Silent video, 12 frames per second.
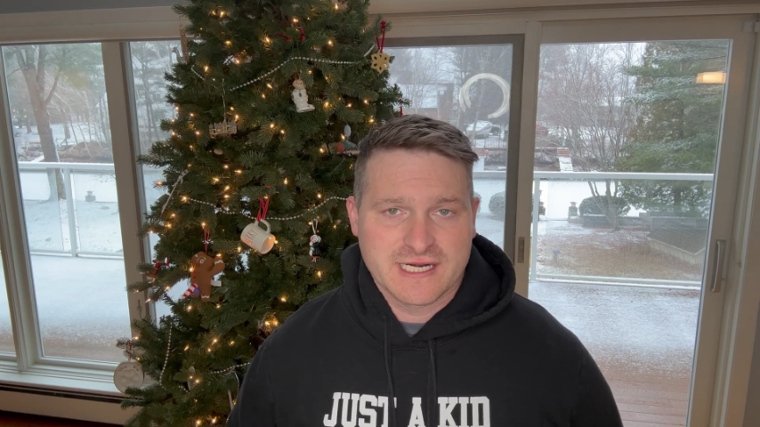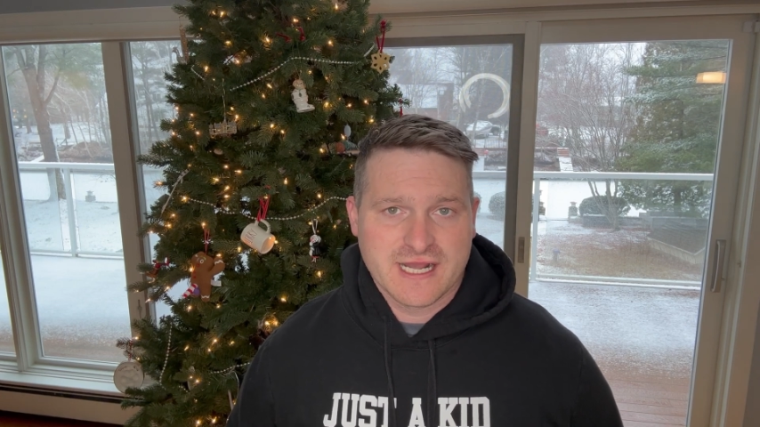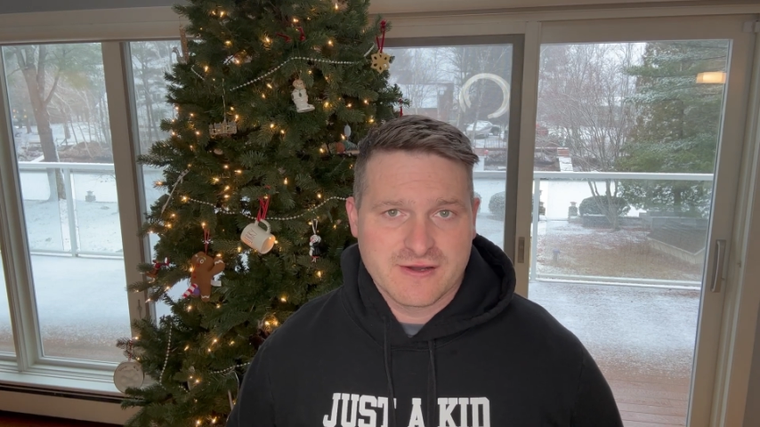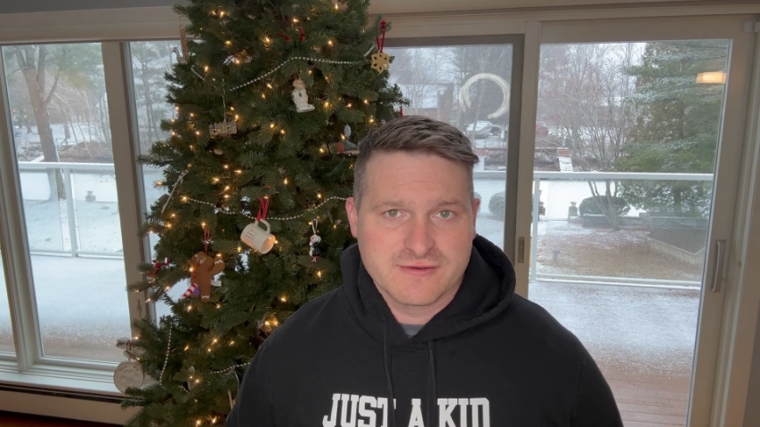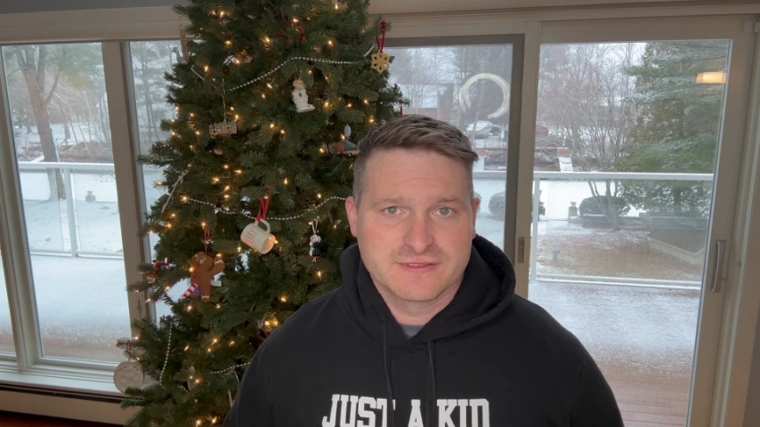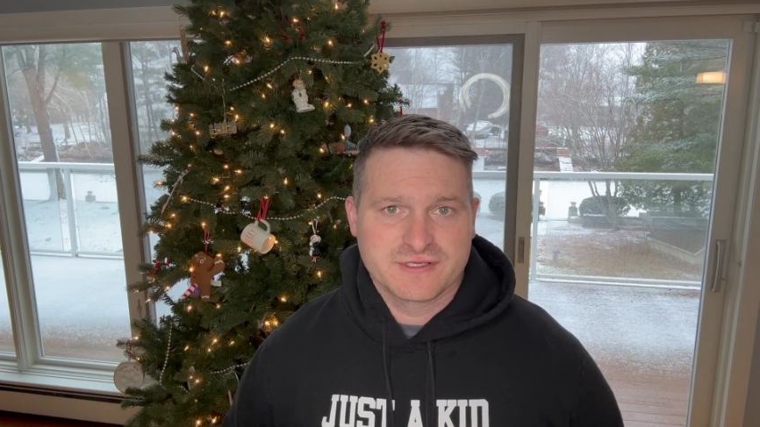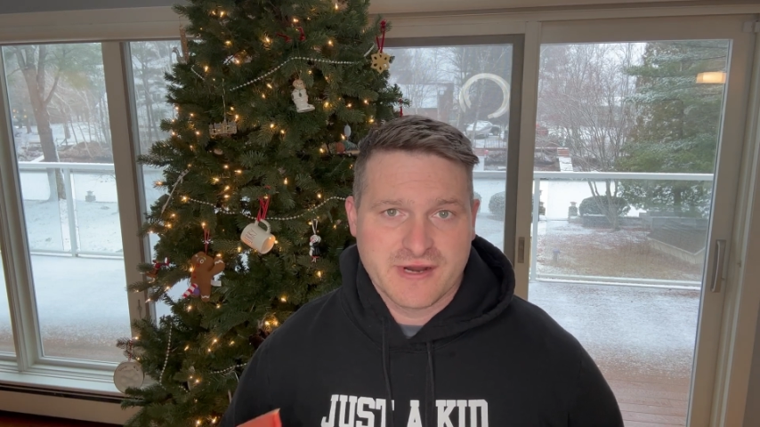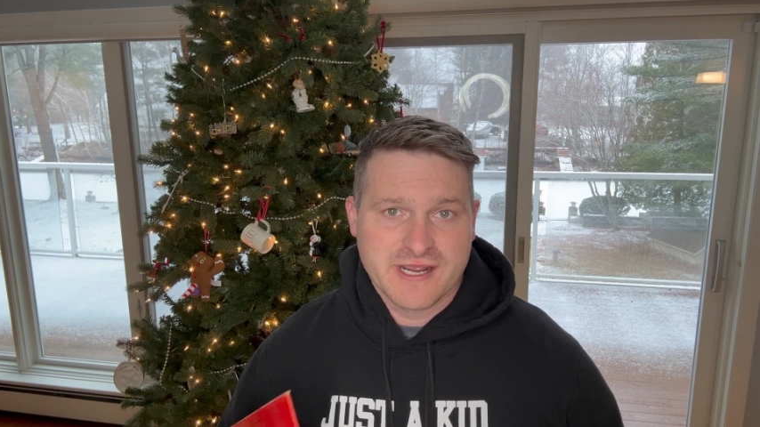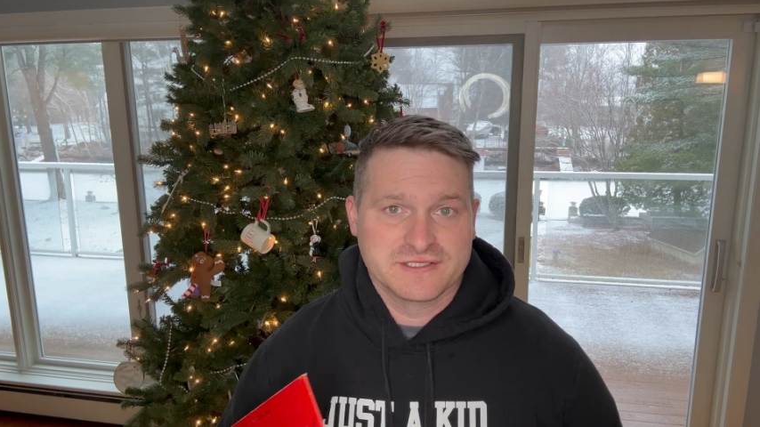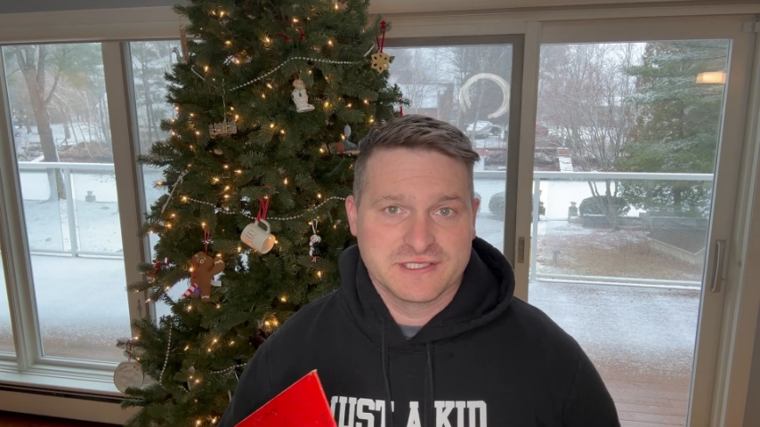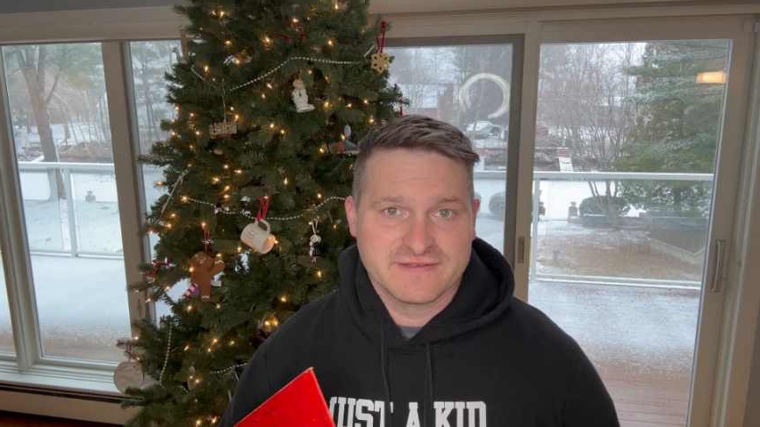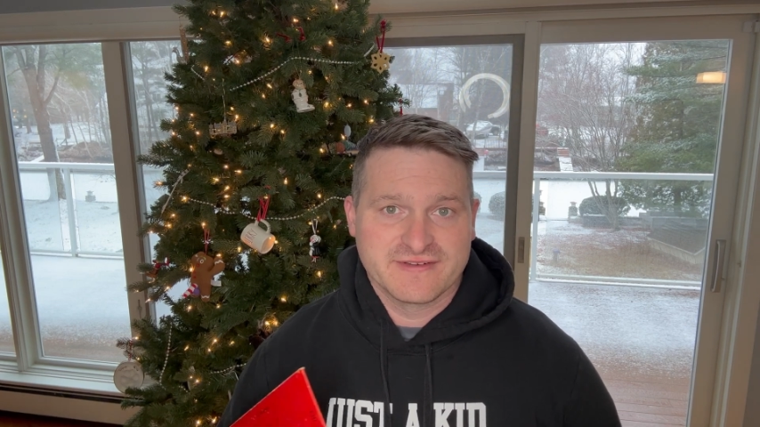out trying
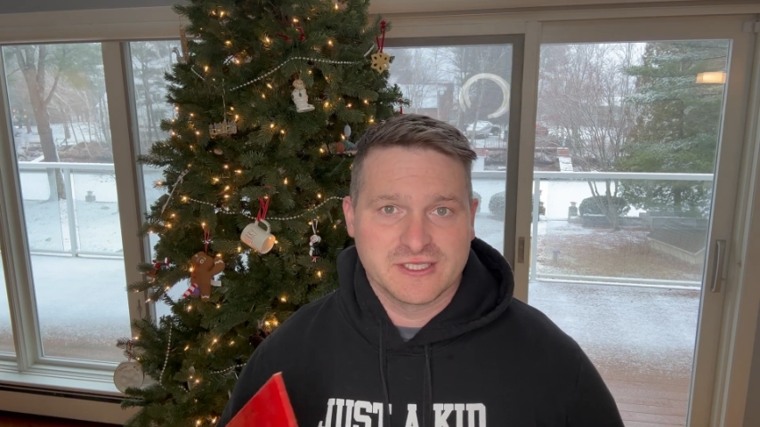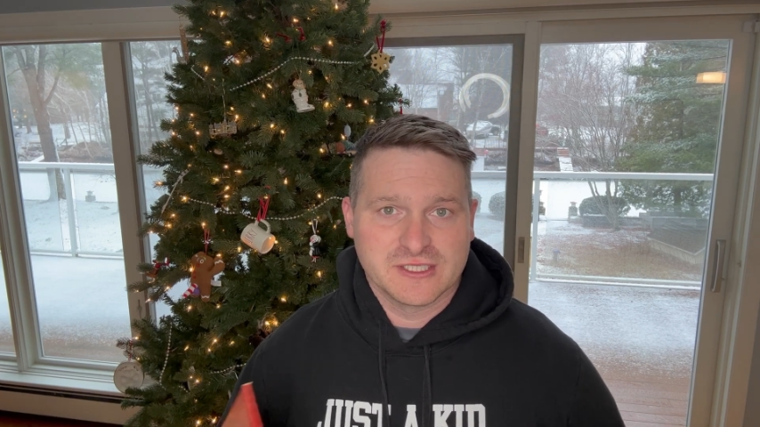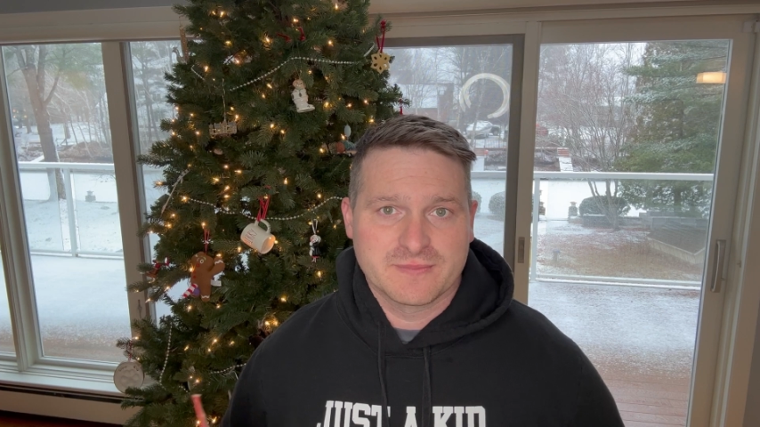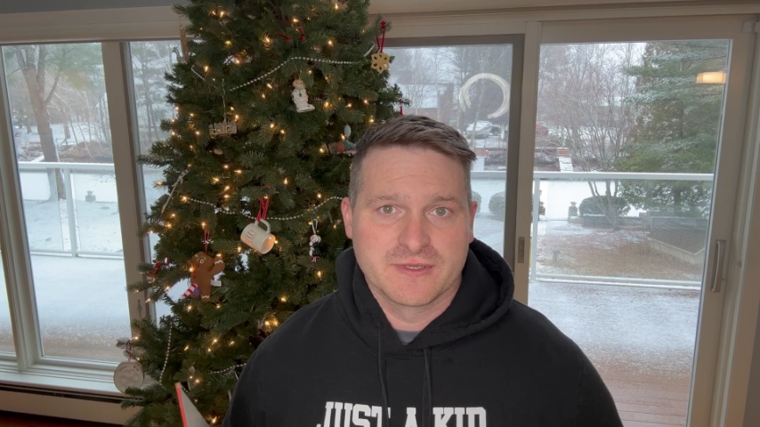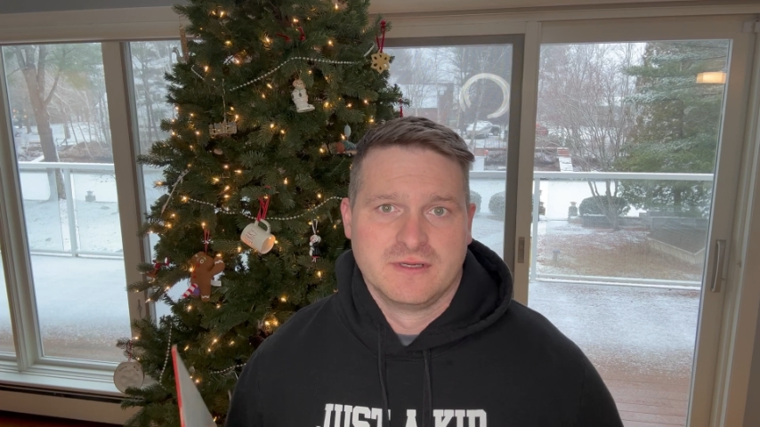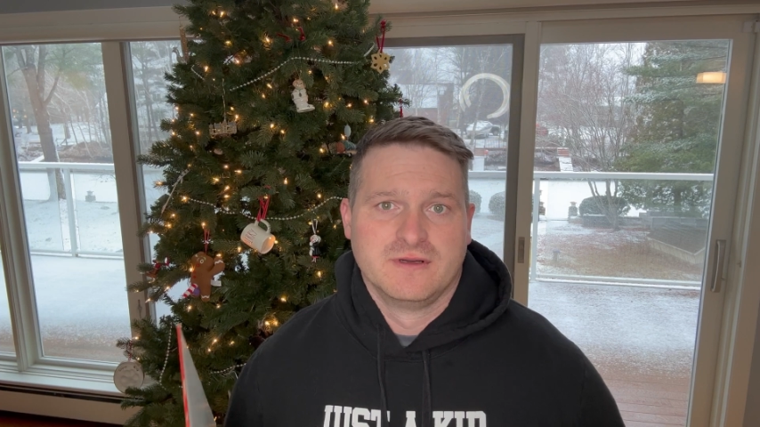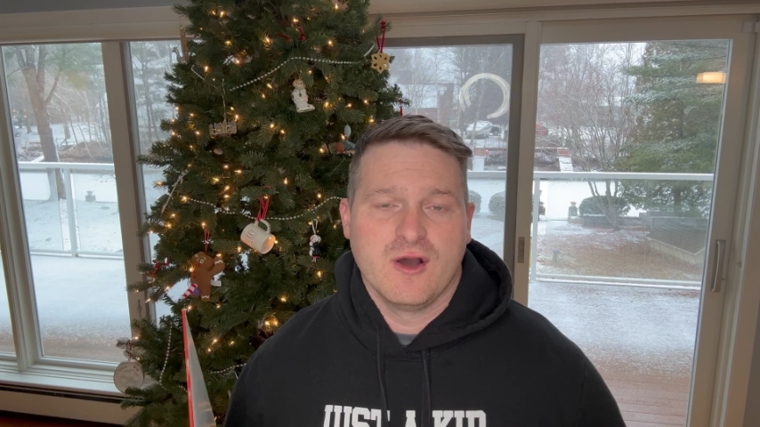to develop